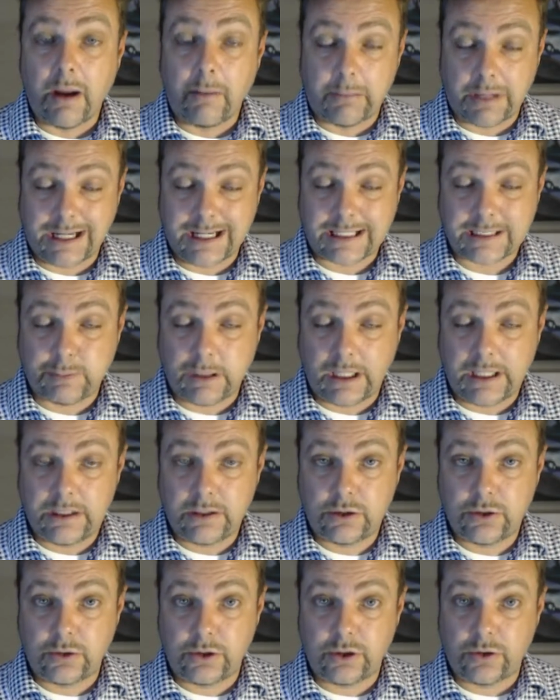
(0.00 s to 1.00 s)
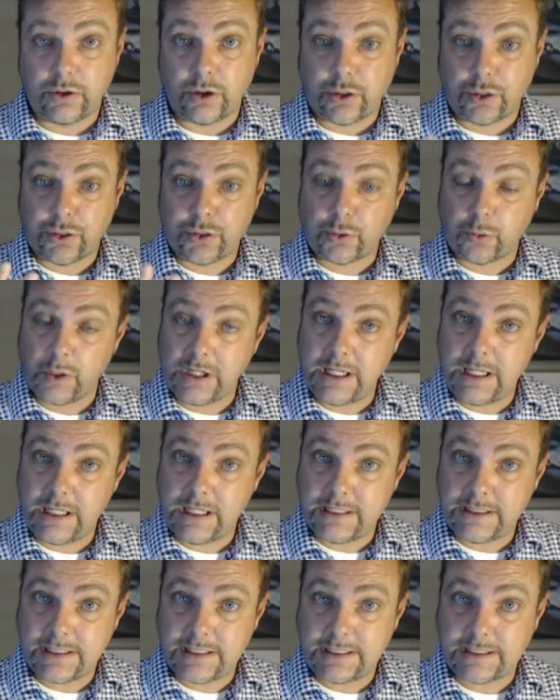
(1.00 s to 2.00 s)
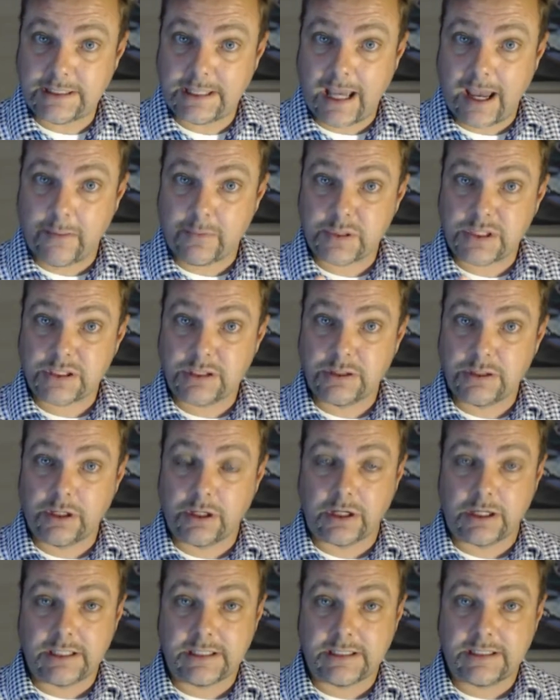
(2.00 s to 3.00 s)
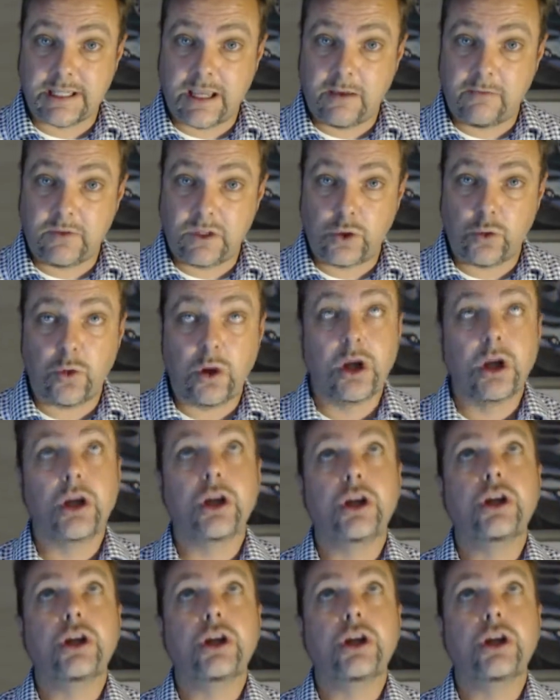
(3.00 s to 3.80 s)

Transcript: I'm going to explain to you the three easy steps that are going to save you